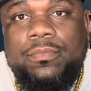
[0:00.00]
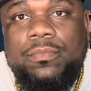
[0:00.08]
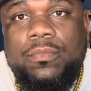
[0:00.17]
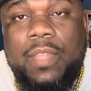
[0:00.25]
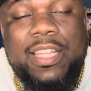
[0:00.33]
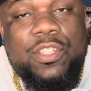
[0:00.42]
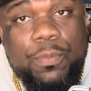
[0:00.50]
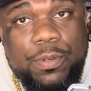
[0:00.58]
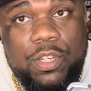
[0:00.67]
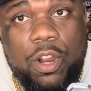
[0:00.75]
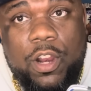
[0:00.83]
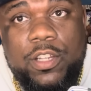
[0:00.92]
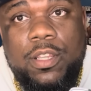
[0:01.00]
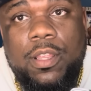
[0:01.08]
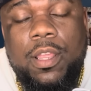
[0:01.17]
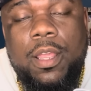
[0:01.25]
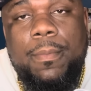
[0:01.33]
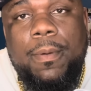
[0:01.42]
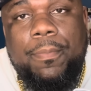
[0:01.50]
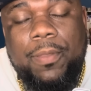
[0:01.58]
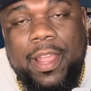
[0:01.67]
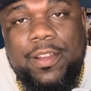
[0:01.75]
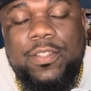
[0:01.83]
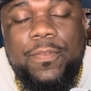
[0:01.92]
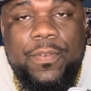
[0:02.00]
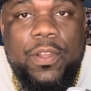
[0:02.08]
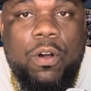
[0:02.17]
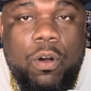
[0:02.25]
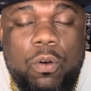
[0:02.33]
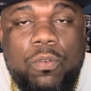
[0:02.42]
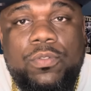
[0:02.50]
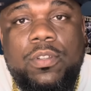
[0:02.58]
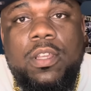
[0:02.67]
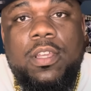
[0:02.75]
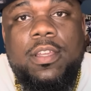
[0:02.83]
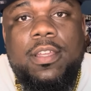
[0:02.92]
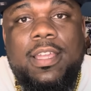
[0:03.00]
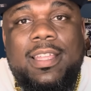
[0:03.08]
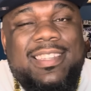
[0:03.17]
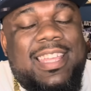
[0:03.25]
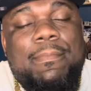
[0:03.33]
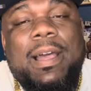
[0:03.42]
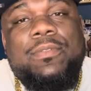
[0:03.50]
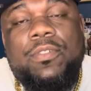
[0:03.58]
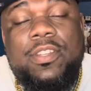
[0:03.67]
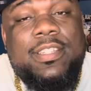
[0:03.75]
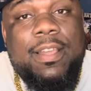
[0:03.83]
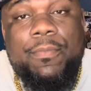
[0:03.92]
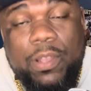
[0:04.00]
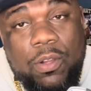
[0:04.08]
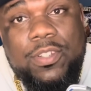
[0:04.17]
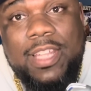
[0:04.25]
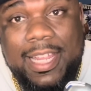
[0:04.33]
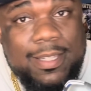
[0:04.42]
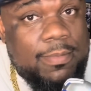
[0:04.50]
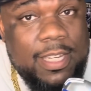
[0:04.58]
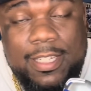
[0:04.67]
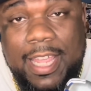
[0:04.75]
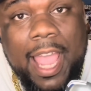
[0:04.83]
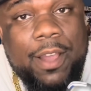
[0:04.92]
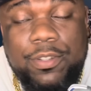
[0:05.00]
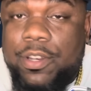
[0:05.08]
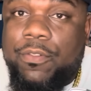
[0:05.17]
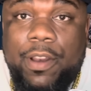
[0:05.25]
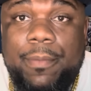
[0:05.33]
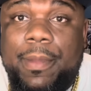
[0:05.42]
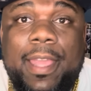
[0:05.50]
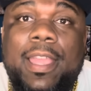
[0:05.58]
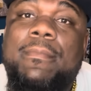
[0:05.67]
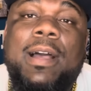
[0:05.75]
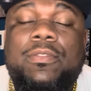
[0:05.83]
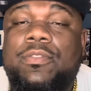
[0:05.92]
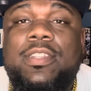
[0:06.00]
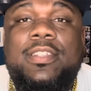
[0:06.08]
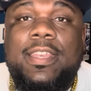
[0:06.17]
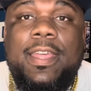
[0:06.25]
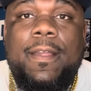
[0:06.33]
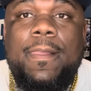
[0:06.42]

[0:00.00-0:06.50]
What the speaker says: Not superstars, but players to fill holes. He might as well just say, we're going to sign some D-tackles in the running back. He might as well just said that.